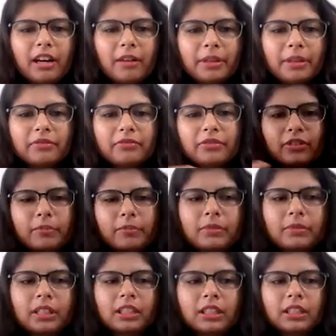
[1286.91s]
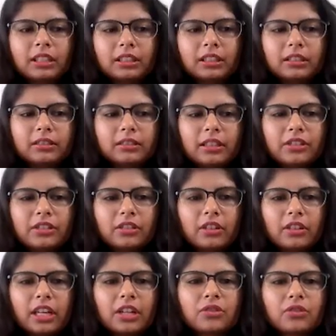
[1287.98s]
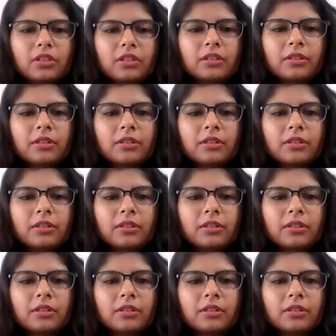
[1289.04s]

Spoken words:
coming from a generation,